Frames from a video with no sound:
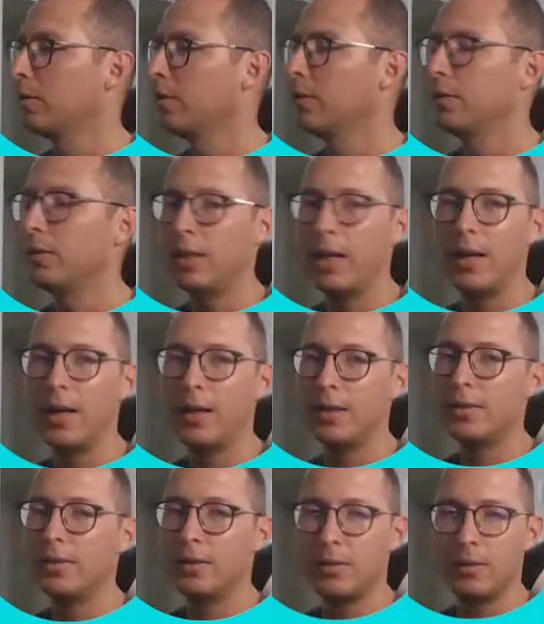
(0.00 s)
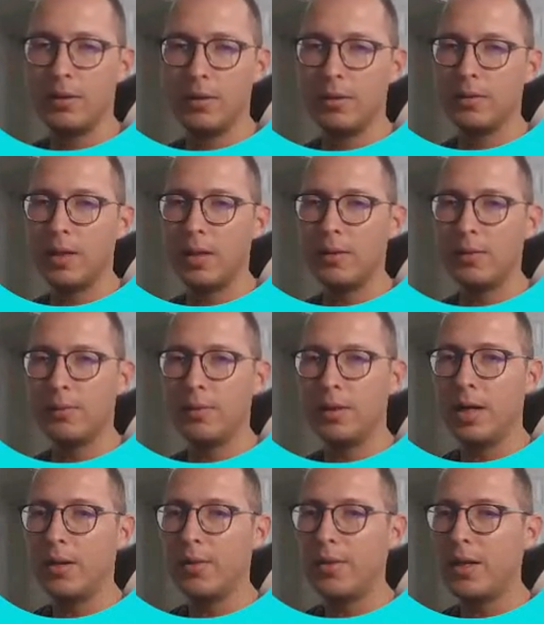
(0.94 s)
Yeah, it's
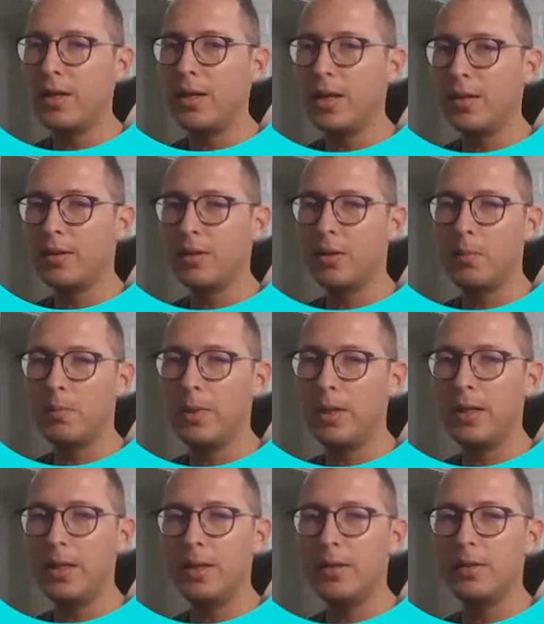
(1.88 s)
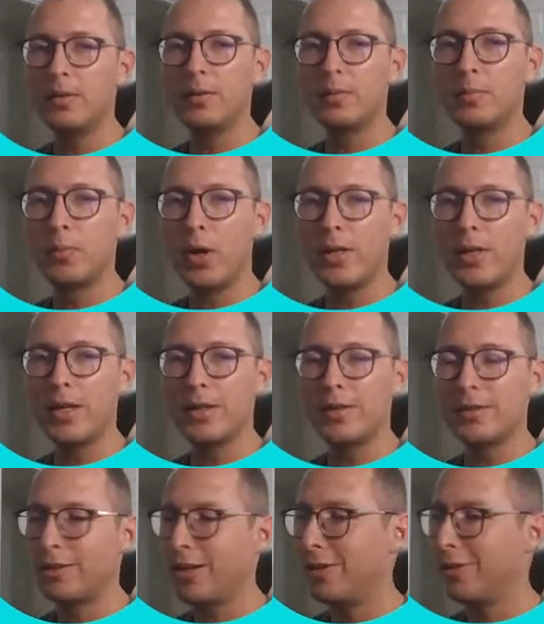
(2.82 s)
are they like competing
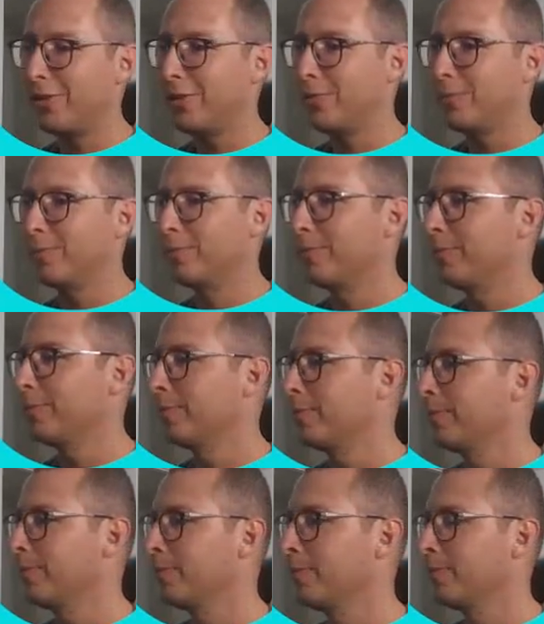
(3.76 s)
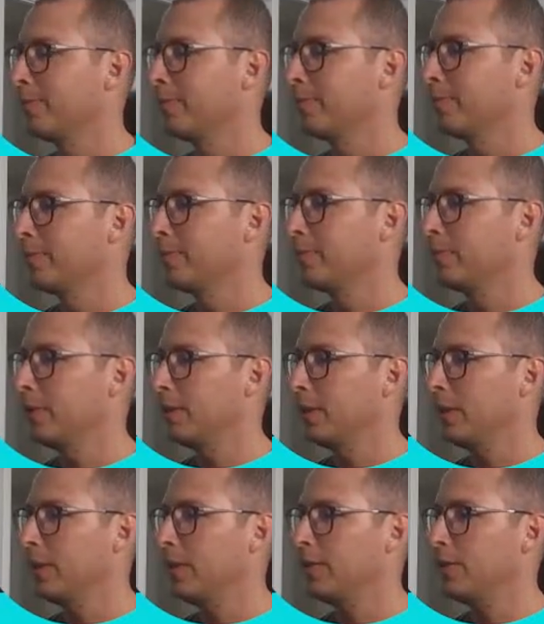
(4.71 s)
projects? I don't know.
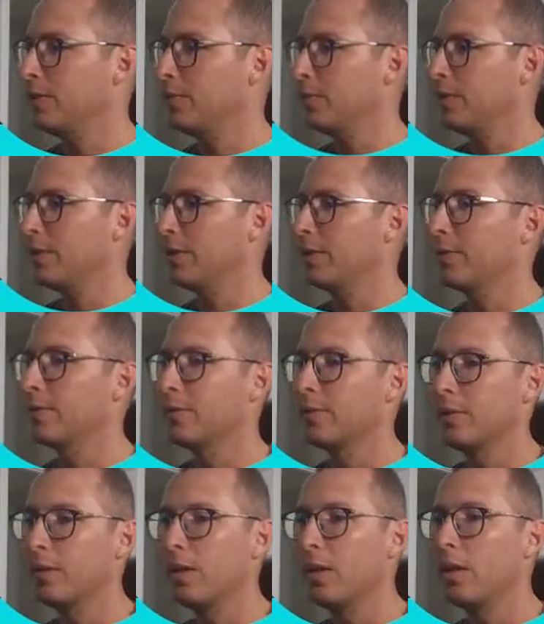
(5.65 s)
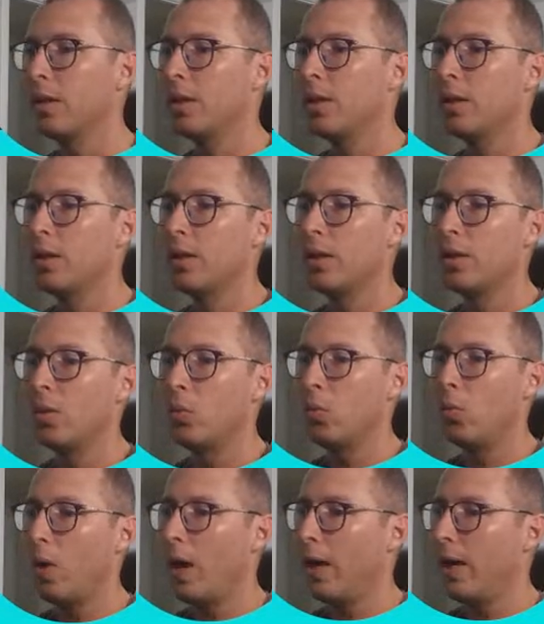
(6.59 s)
It is interesting.
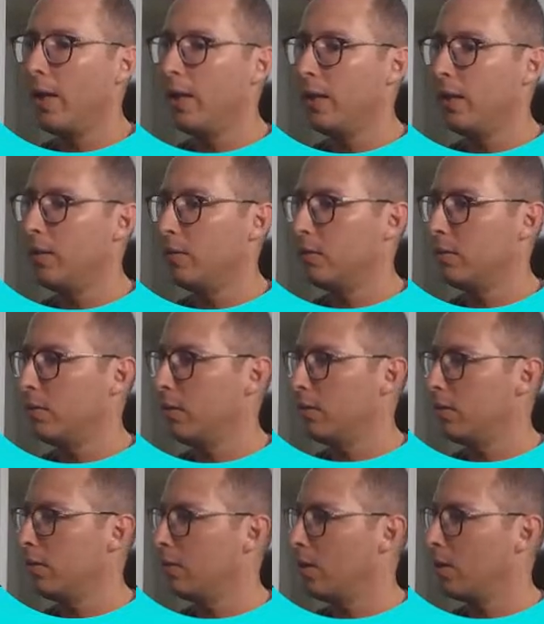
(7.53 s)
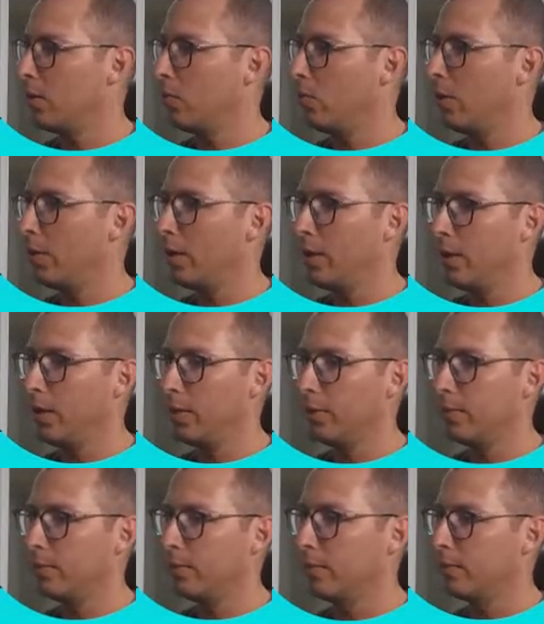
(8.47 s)
Why is this not working?
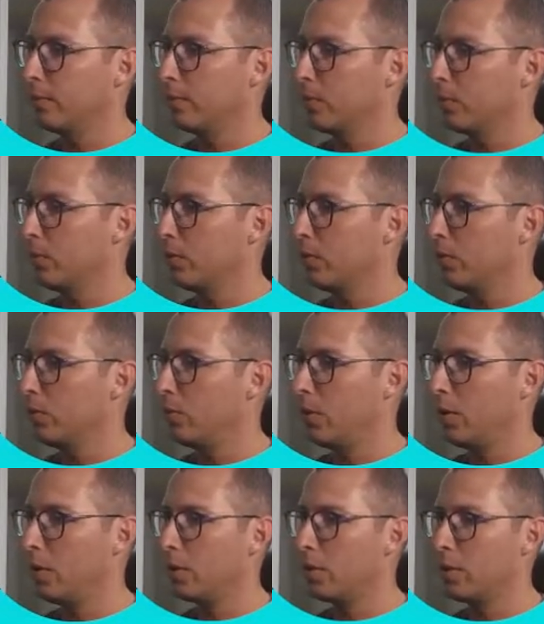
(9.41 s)
Should work.